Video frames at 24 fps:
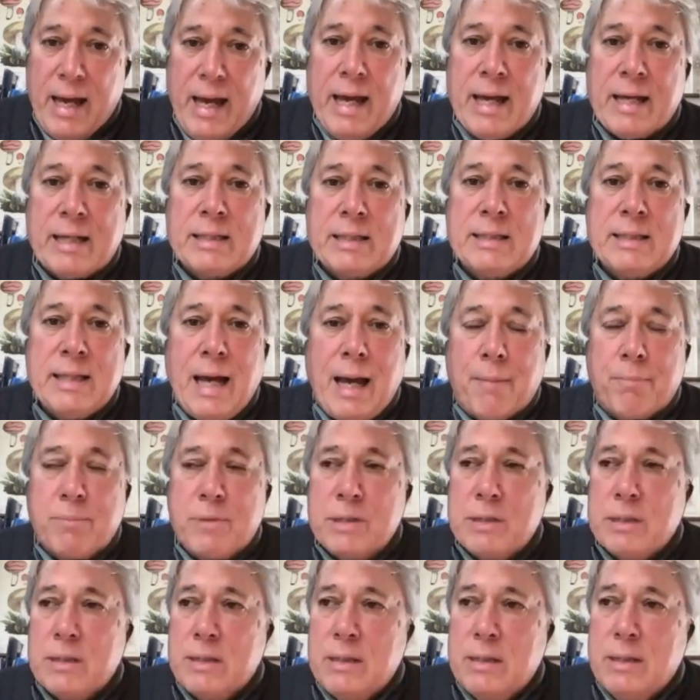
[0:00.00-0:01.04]

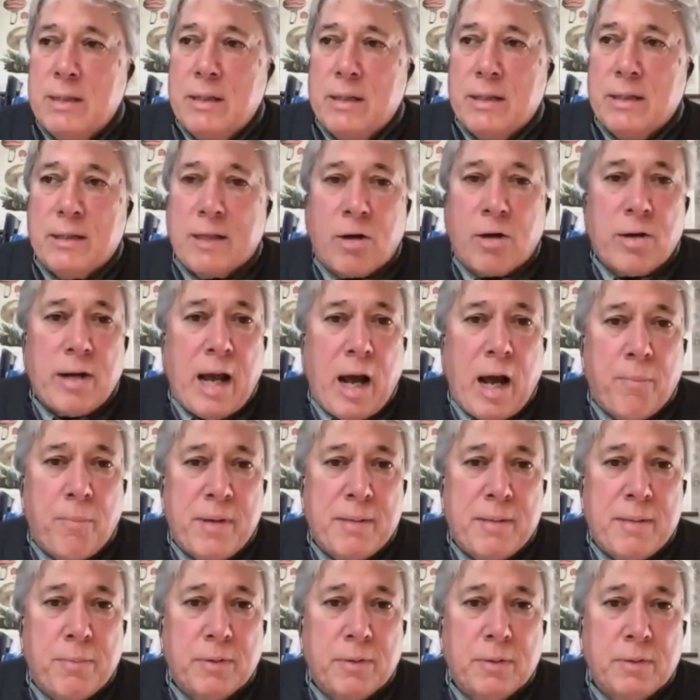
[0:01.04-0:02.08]
except there are now
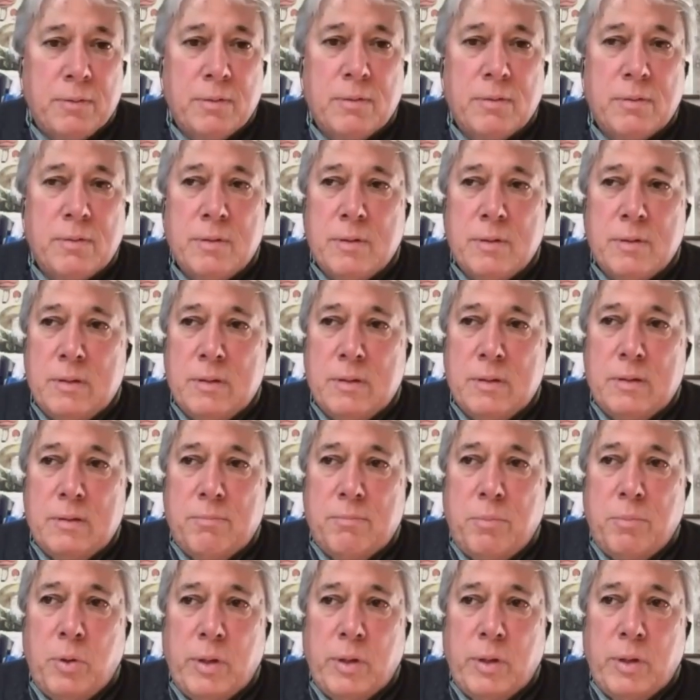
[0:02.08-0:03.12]
people
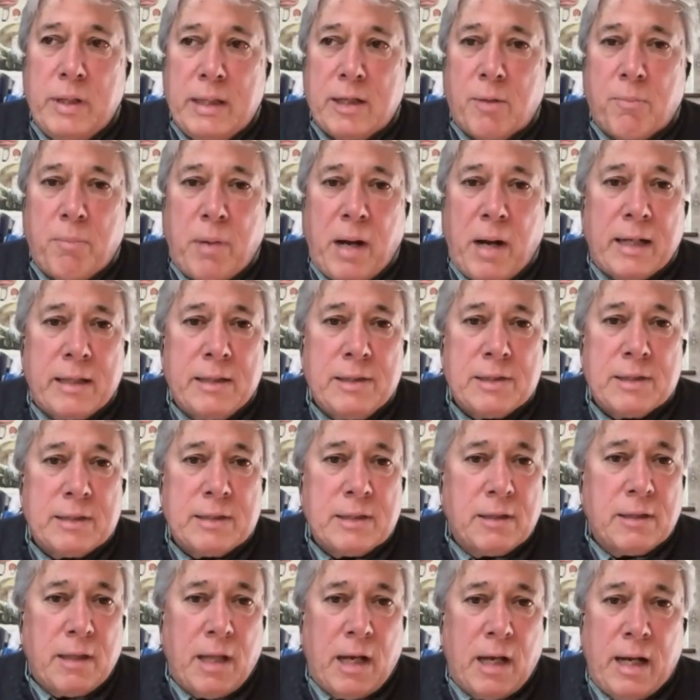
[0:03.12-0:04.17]
putting their bodies in
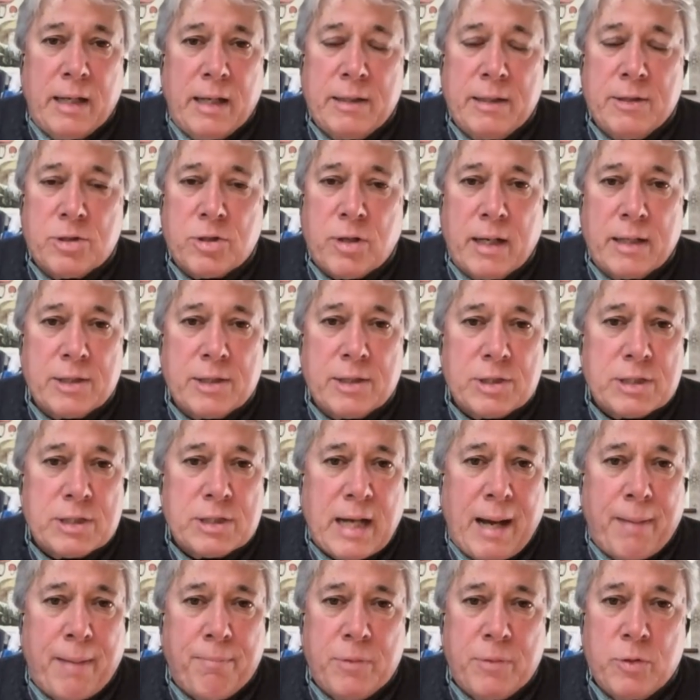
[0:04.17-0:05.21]
the line, trying to
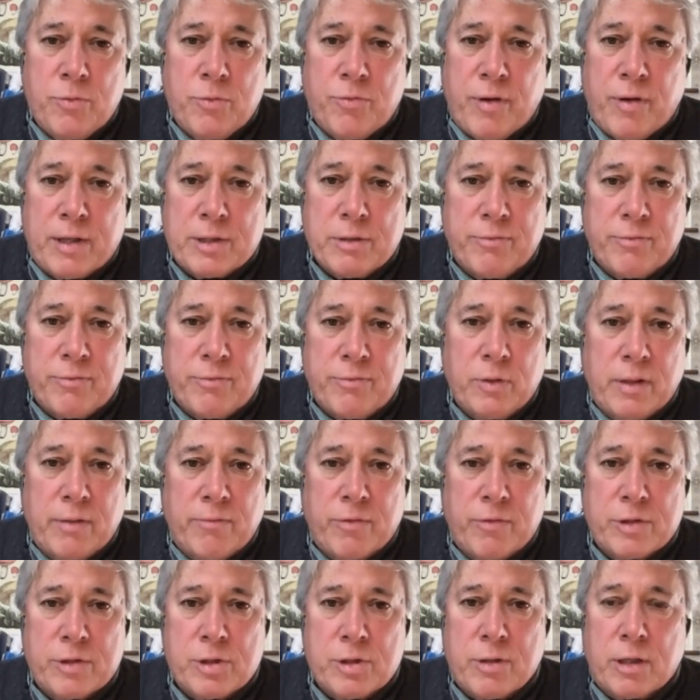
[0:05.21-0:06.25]
stop new fossil fuel
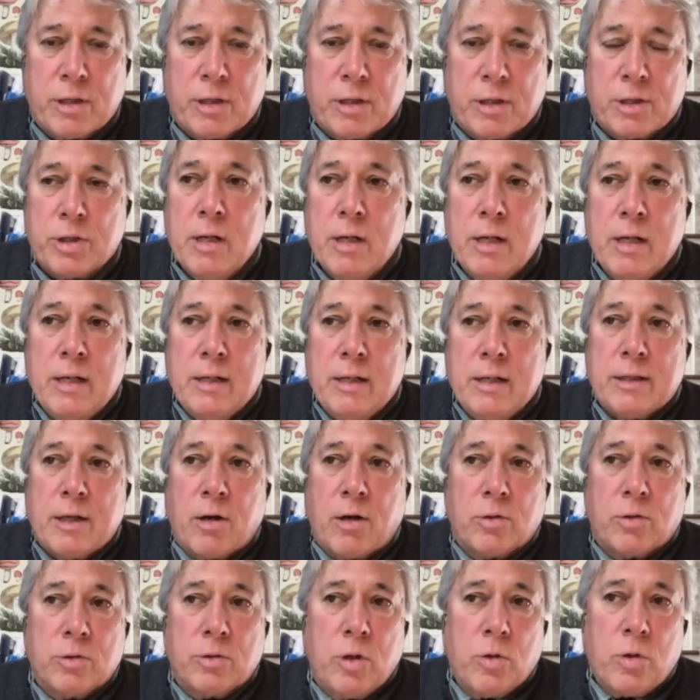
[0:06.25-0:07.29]
infrastructure. There
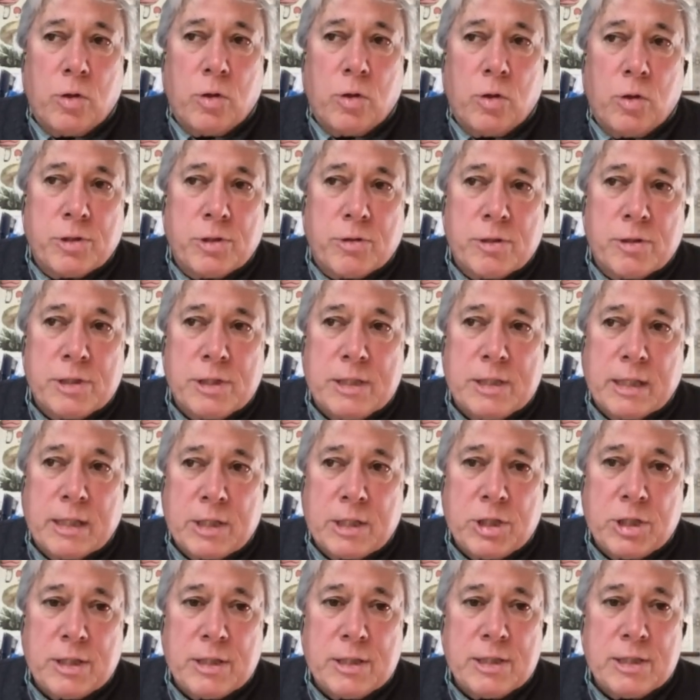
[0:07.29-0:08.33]
are local
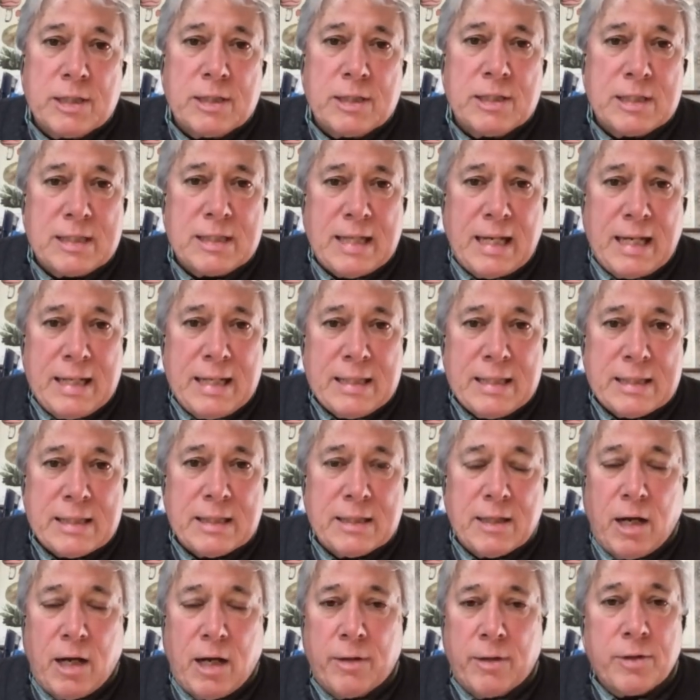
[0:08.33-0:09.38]
jurisdictions and states
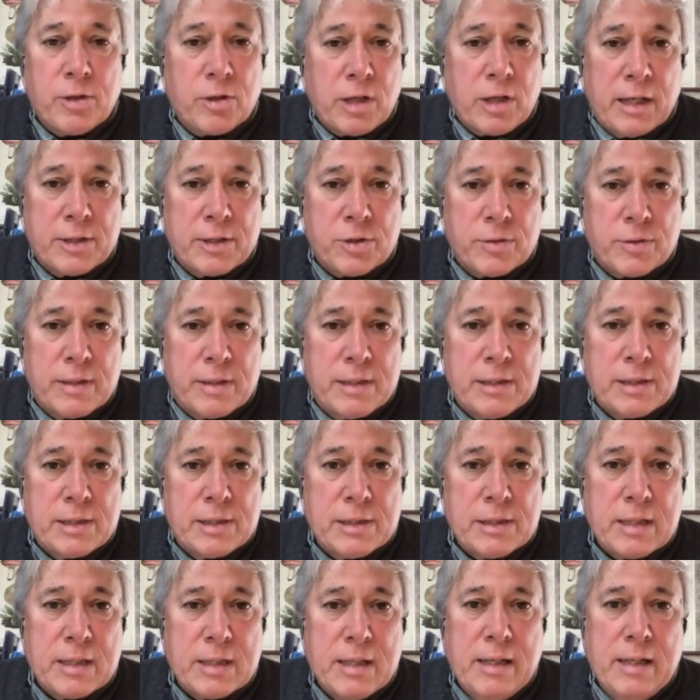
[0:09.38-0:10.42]
and other
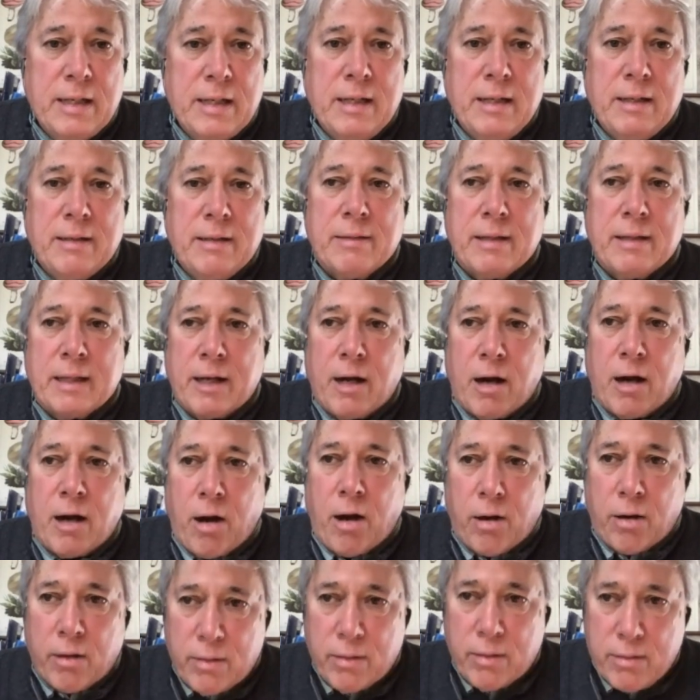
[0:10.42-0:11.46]
countries that
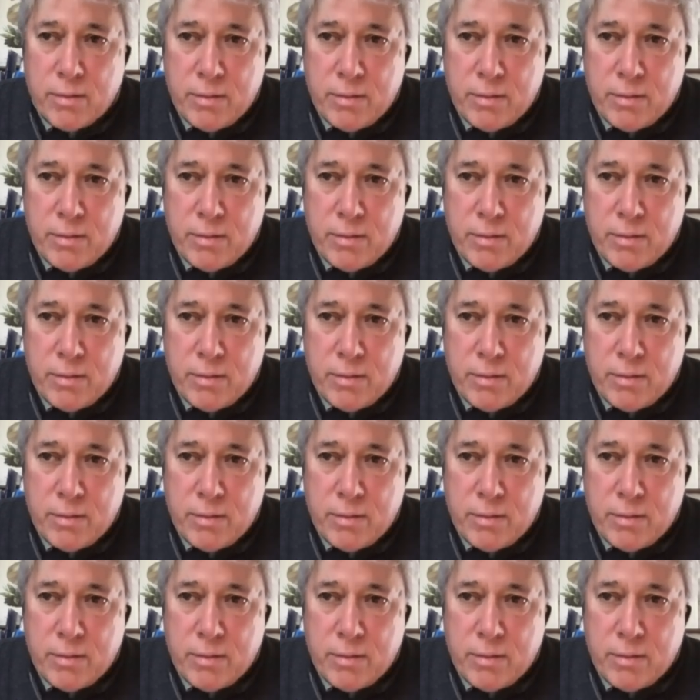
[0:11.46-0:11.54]
are